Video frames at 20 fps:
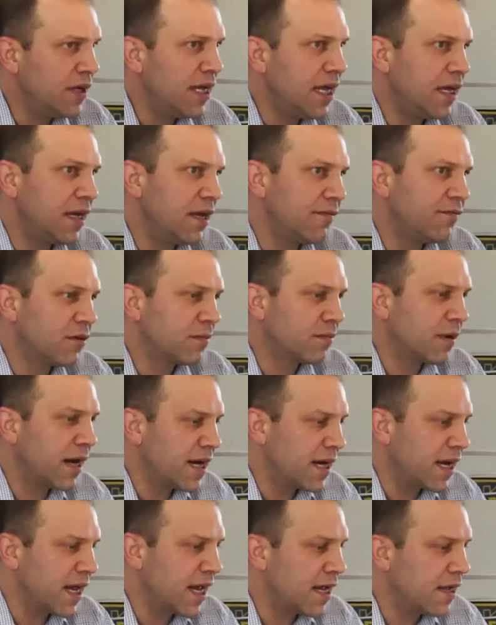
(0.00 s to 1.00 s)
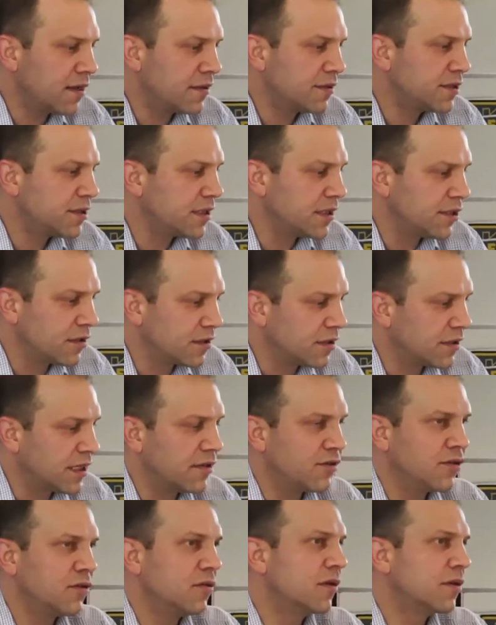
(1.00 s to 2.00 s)
you can't, if you're buying a house and you're in
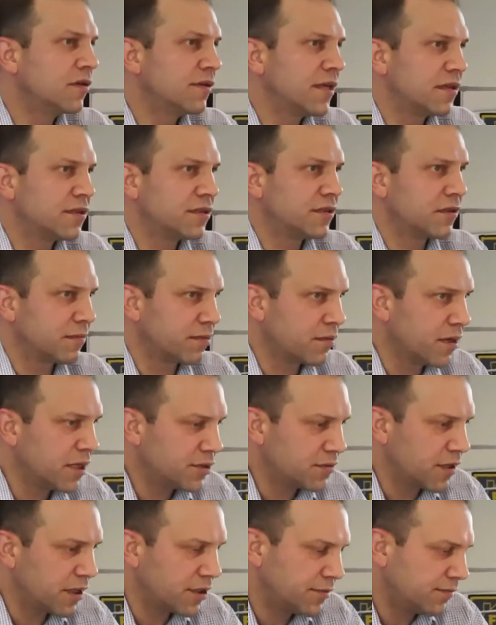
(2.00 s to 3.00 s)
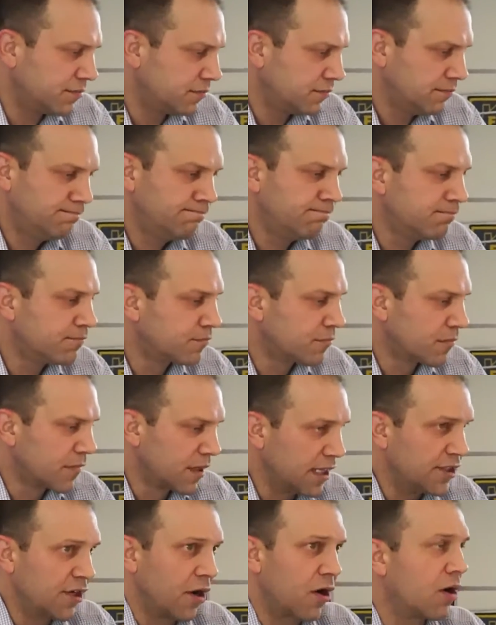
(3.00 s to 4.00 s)
that two hundred thousand dollar price range,
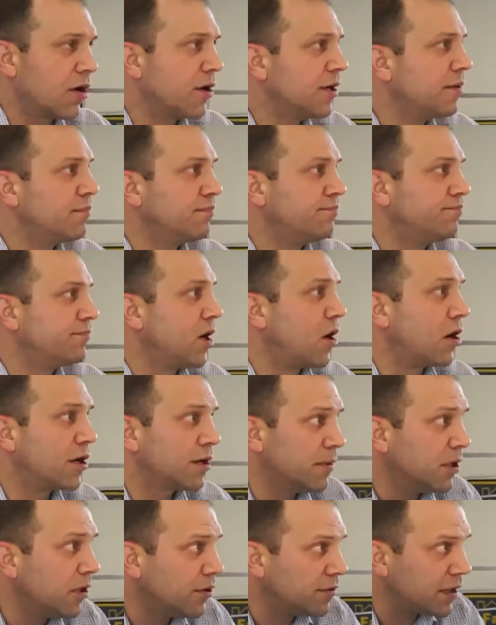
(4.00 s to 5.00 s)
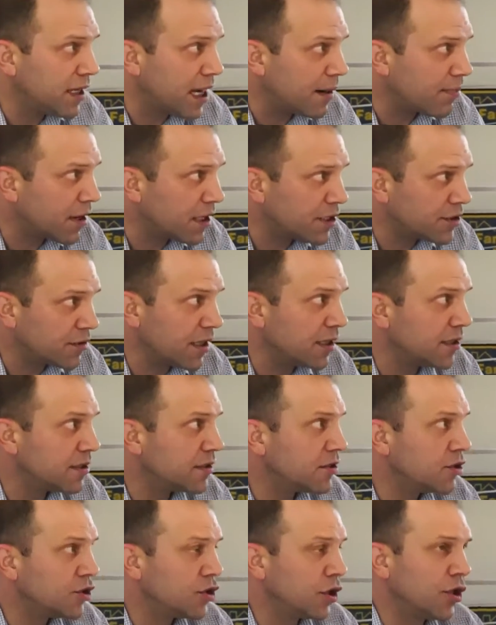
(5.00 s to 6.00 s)
it's hard to hard to build in that price range.
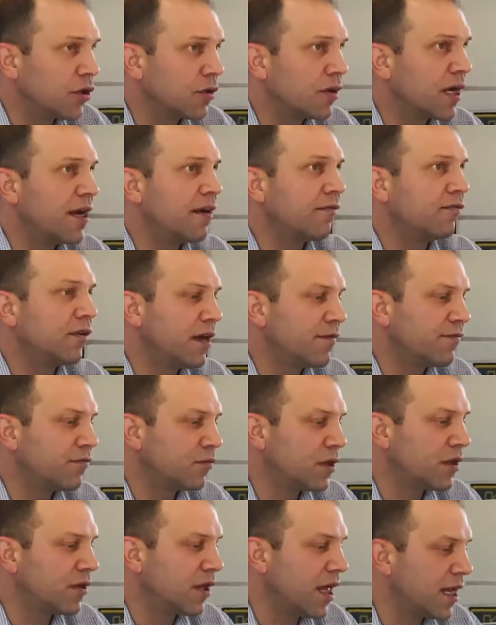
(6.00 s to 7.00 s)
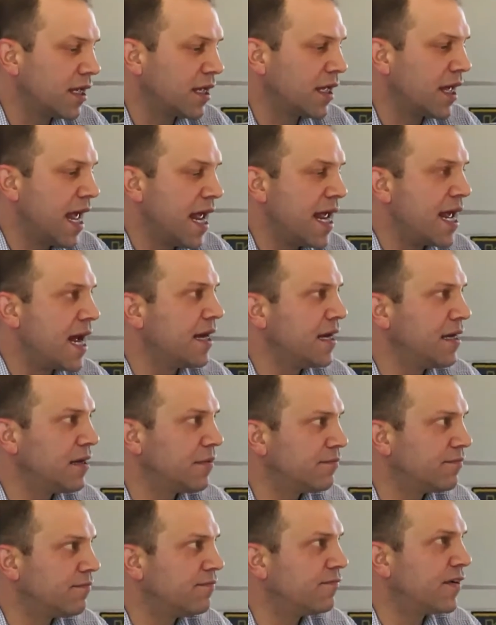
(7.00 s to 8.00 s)
Hard. So you're kind of left with like, hey, I need
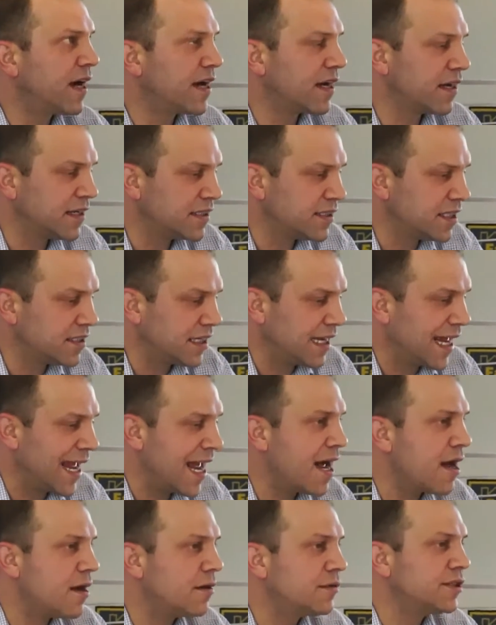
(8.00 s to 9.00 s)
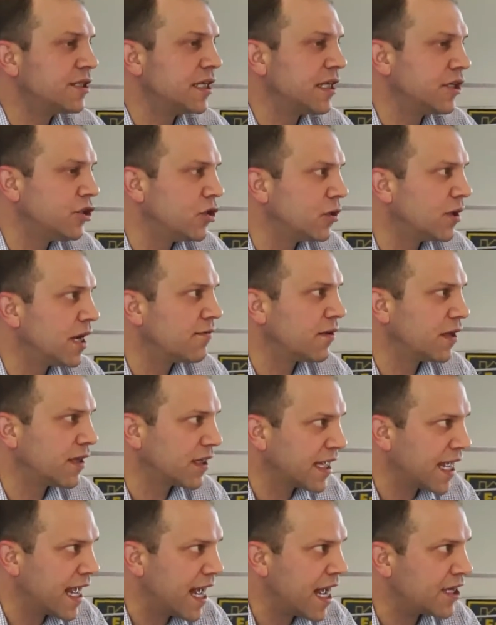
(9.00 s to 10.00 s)
to find an existing house, and you don't have a lot
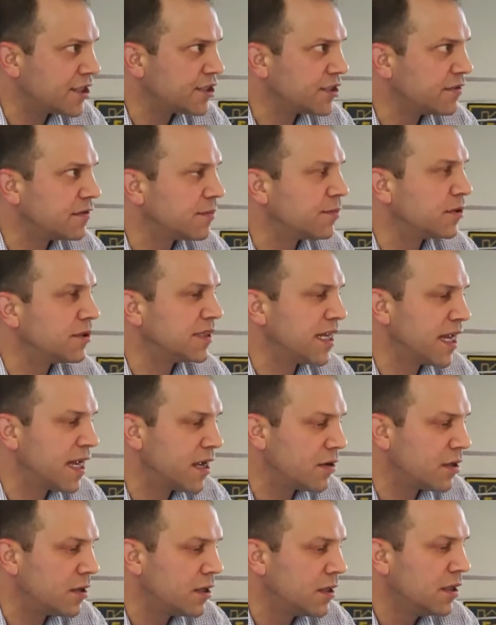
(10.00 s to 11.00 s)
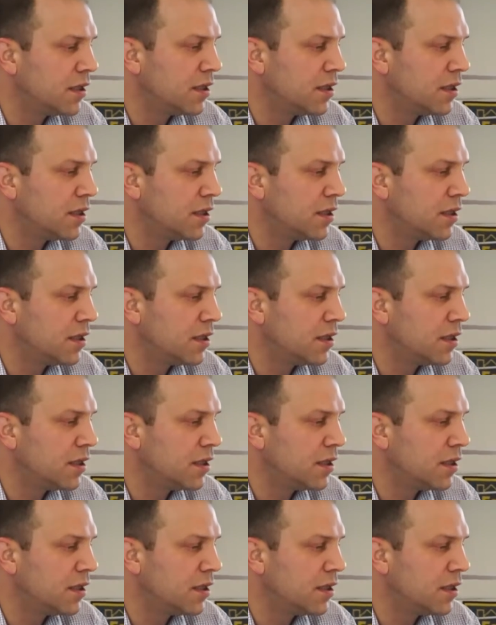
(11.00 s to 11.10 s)
of cash to put down.